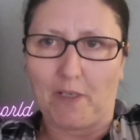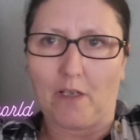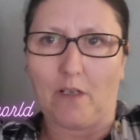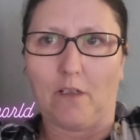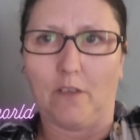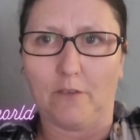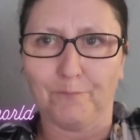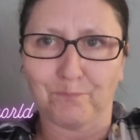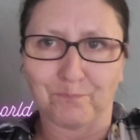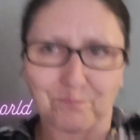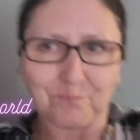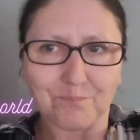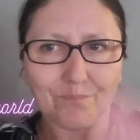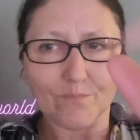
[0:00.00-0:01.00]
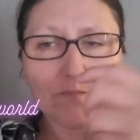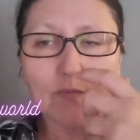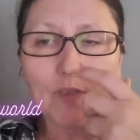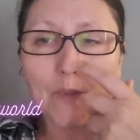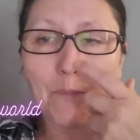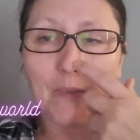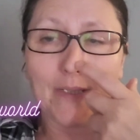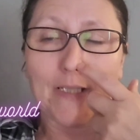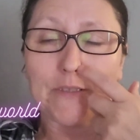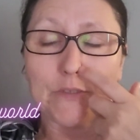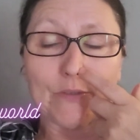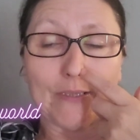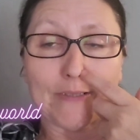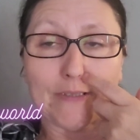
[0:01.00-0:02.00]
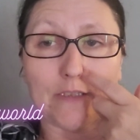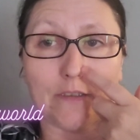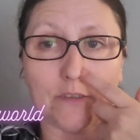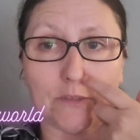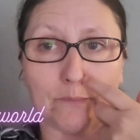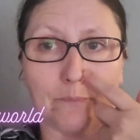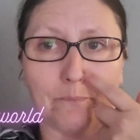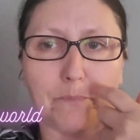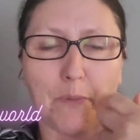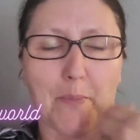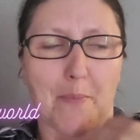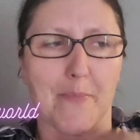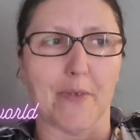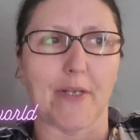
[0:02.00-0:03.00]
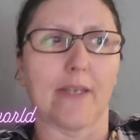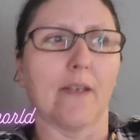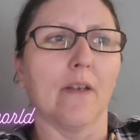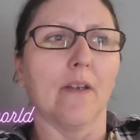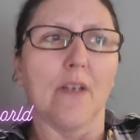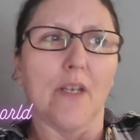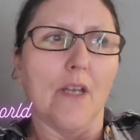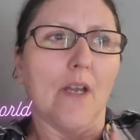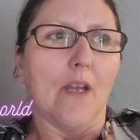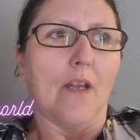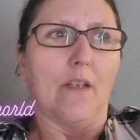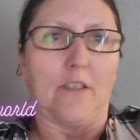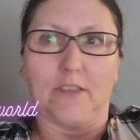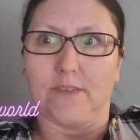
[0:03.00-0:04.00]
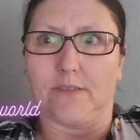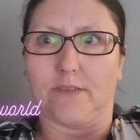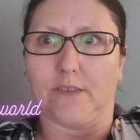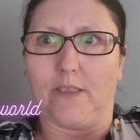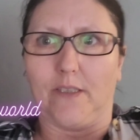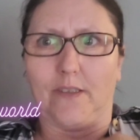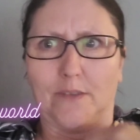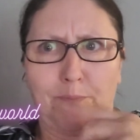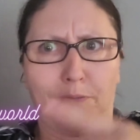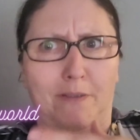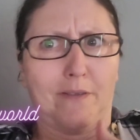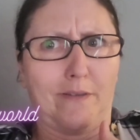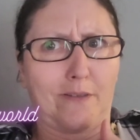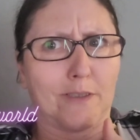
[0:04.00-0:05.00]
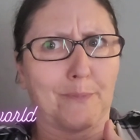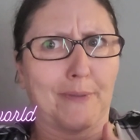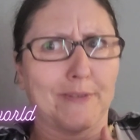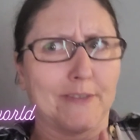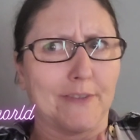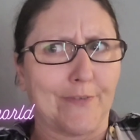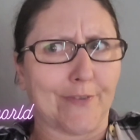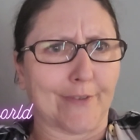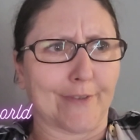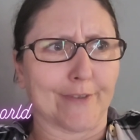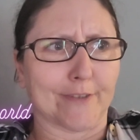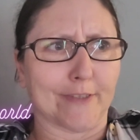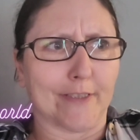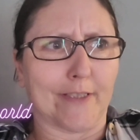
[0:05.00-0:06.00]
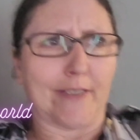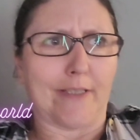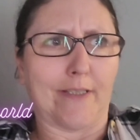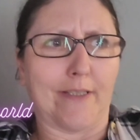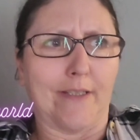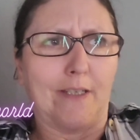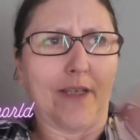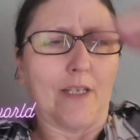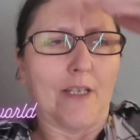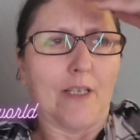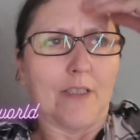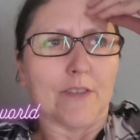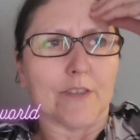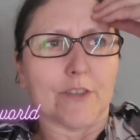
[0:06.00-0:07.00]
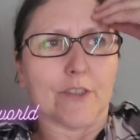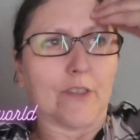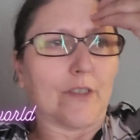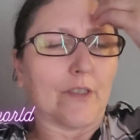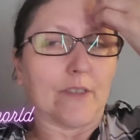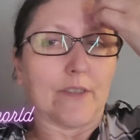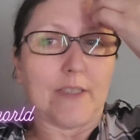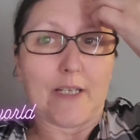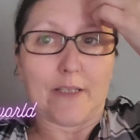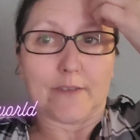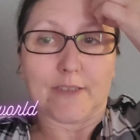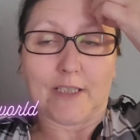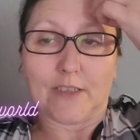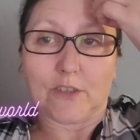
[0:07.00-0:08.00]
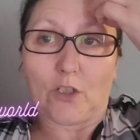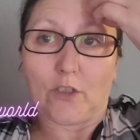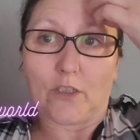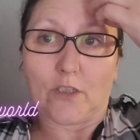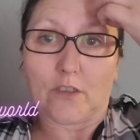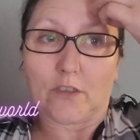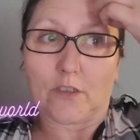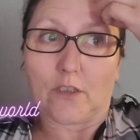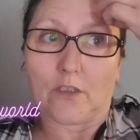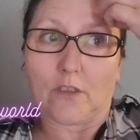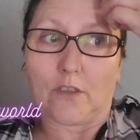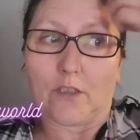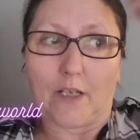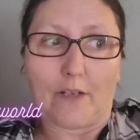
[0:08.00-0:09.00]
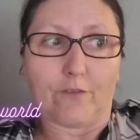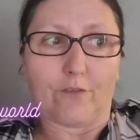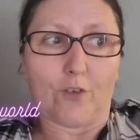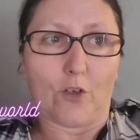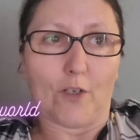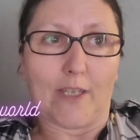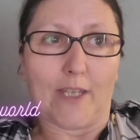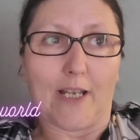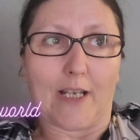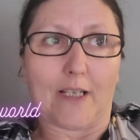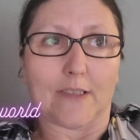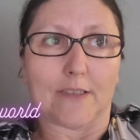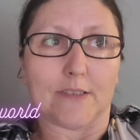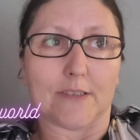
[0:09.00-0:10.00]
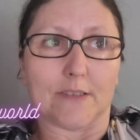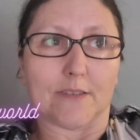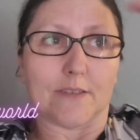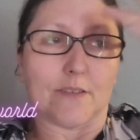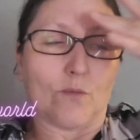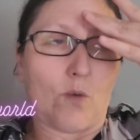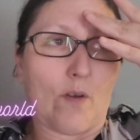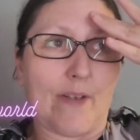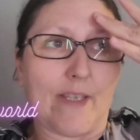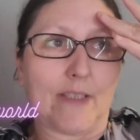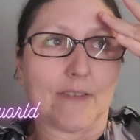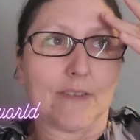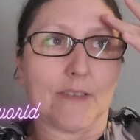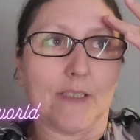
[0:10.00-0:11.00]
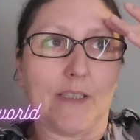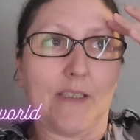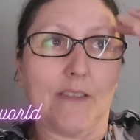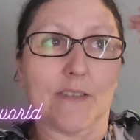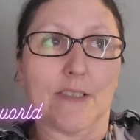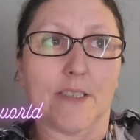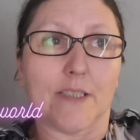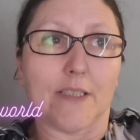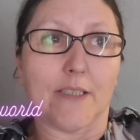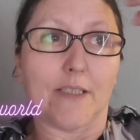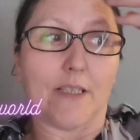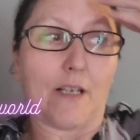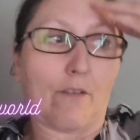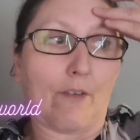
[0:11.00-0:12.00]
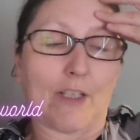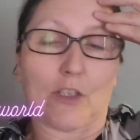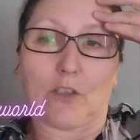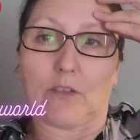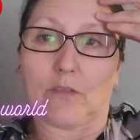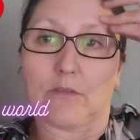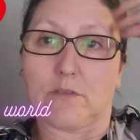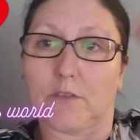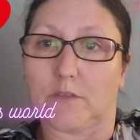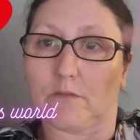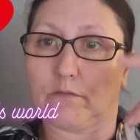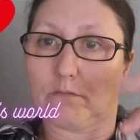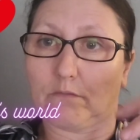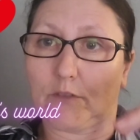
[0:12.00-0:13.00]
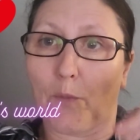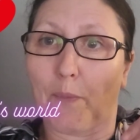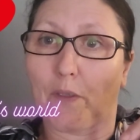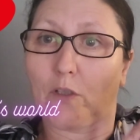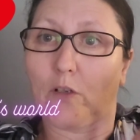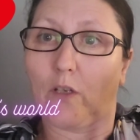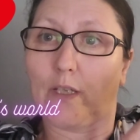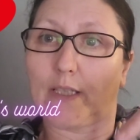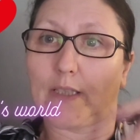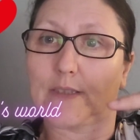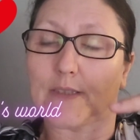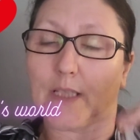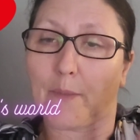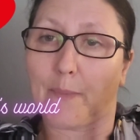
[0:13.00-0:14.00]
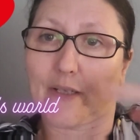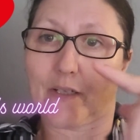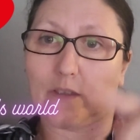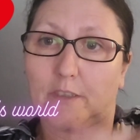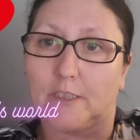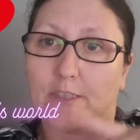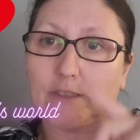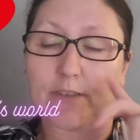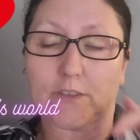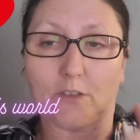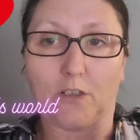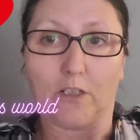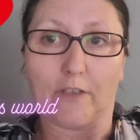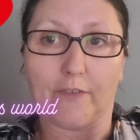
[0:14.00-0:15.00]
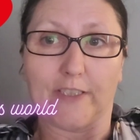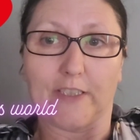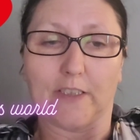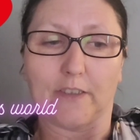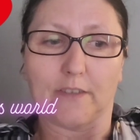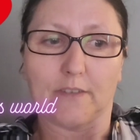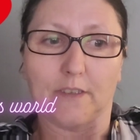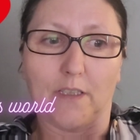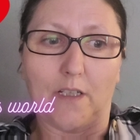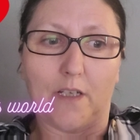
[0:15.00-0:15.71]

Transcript: haul, but I can't do that until I've got some proper money because it is pretty expensive across there. So yeah, diet's going on. I've only had what I had to eat today. I've had a couple of cookies and a bag of crisps, that's all I've eaten.